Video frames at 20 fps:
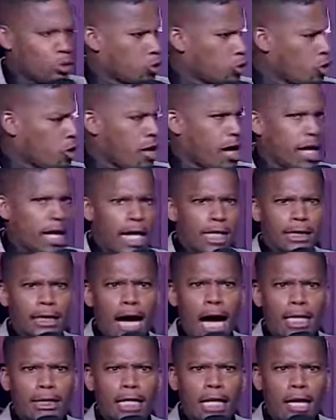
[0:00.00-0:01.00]
Don't you hear all
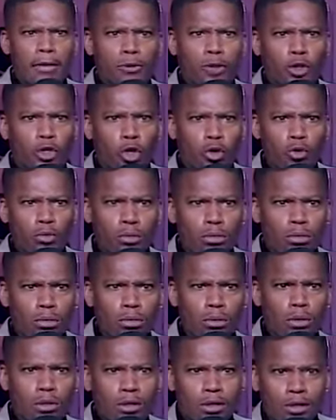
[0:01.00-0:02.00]
that goddamn shooting?
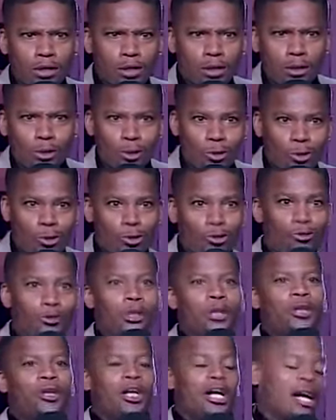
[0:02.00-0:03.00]

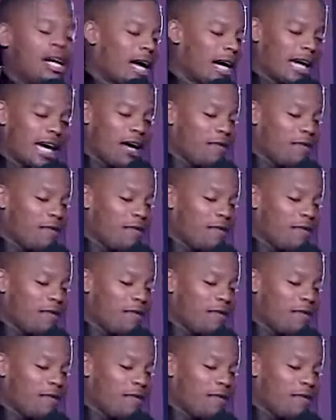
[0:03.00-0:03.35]
Where your gun?